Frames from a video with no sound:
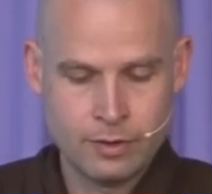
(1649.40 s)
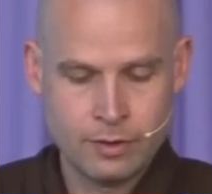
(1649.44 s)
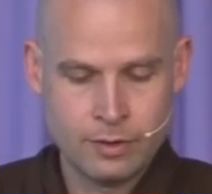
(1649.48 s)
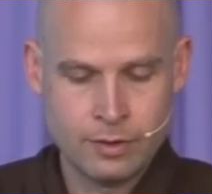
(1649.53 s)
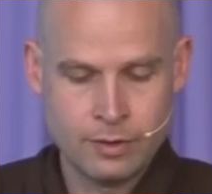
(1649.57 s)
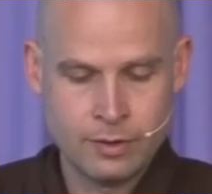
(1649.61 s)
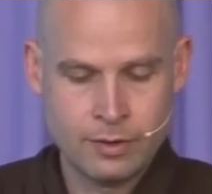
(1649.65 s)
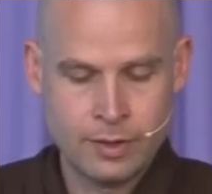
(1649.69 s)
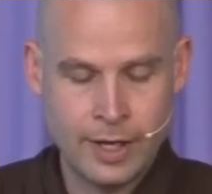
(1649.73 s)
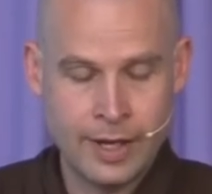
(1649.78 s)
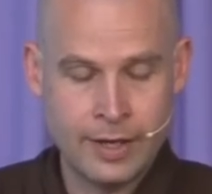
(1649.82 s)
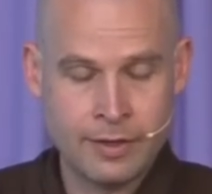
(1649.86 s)

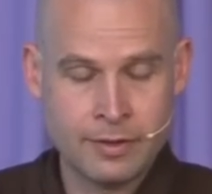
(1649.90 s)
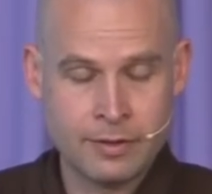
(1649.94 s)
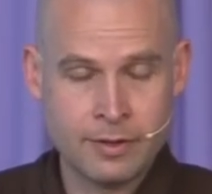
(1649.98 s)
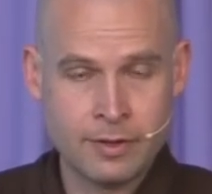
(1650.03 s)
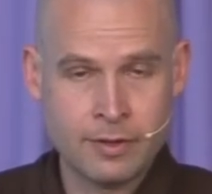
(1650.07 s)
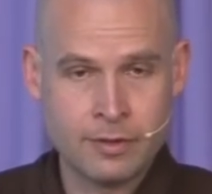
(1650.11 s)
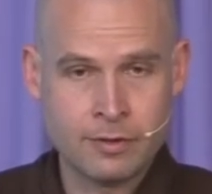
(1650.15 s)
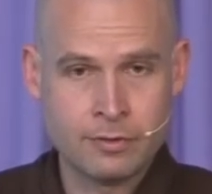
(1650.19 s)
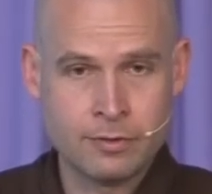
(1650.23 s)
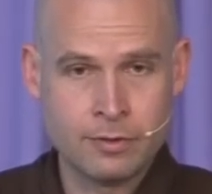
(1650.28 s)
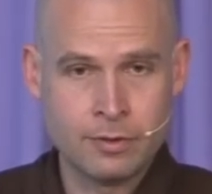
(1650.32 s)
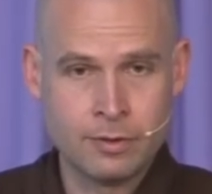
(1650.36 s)
the
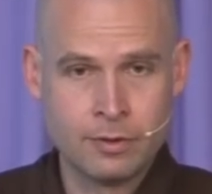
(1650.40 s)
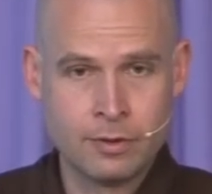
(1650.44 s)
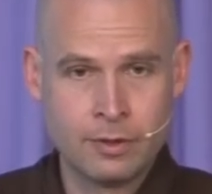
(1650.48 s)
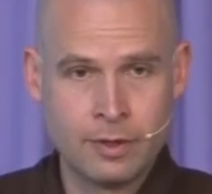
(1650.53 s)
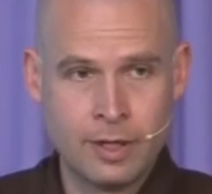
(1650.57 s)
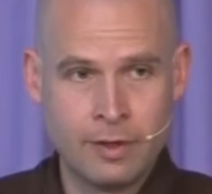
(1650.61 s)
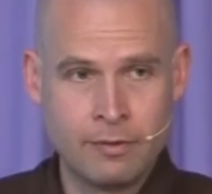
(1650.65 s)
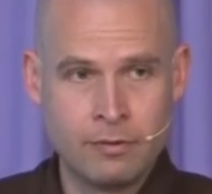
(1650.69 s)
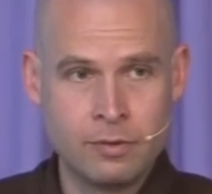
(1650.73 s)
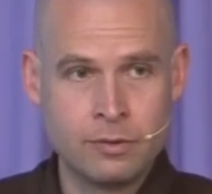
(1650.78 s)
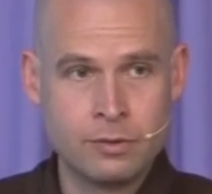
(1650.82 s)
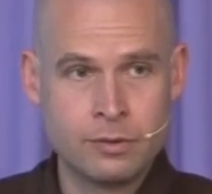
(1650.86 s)
ancestral
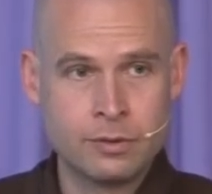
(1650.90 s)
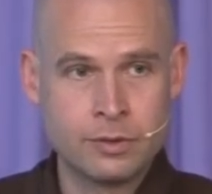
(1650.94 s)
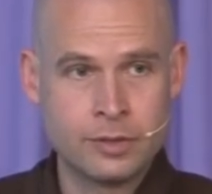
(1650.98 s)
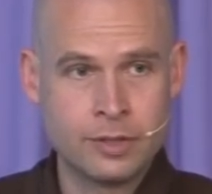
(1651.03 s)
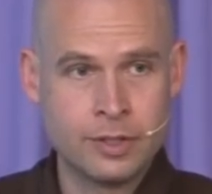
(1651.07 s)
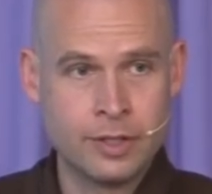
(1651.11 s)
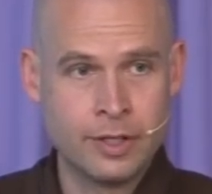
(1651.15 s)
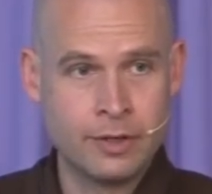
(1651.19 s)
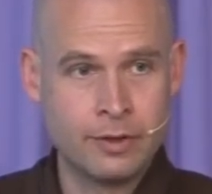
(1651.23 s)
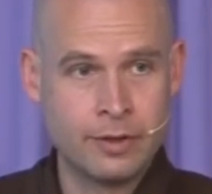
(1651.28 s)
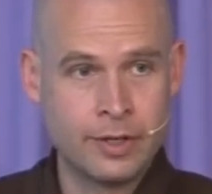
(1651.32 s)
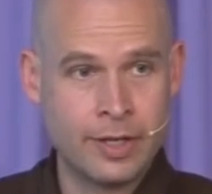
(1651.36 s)

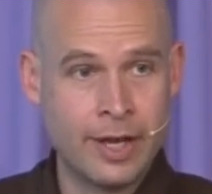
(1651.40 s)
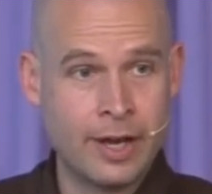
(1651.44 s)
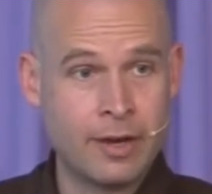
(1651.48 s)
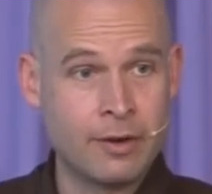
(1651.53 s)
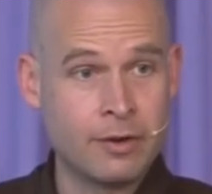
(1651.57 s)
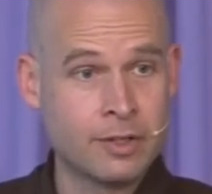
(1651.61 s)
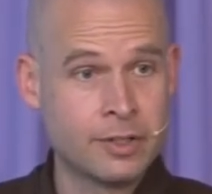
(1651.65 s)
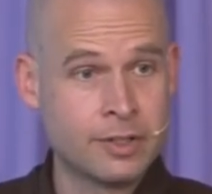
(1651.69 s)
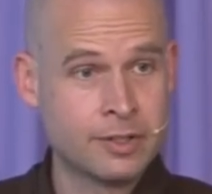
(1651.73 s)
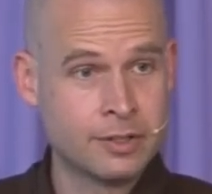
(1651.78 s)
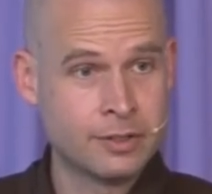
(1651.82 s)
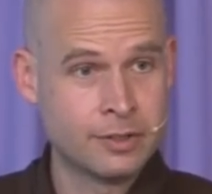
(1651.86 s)
evolutionary
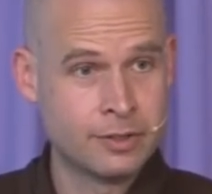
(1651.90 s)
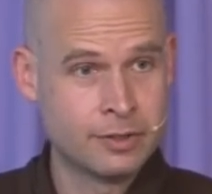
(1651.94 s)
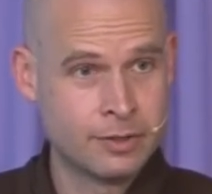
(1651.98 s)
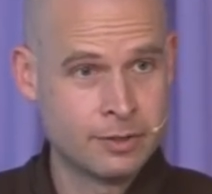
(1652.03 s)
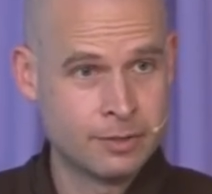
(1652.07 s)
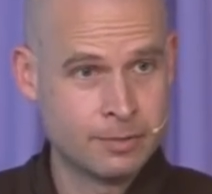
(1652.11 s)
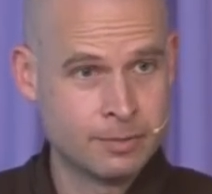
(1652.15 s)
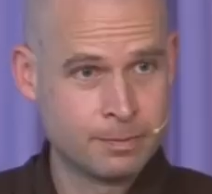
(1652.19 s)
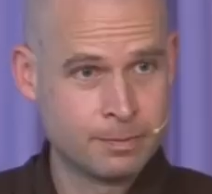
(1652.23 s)
heritage.